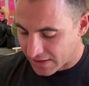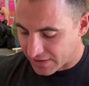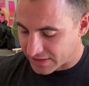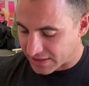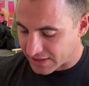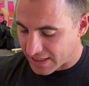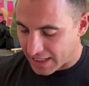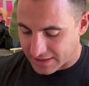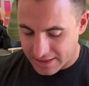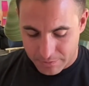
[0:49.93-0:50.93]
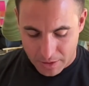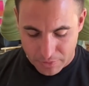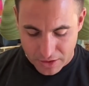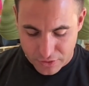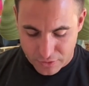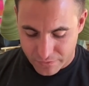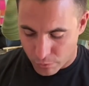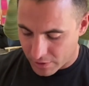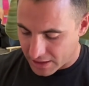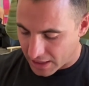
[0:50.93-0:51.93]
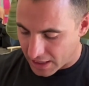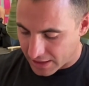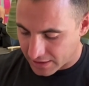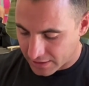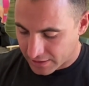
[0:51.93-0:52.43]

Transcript: This is exact same number at 249.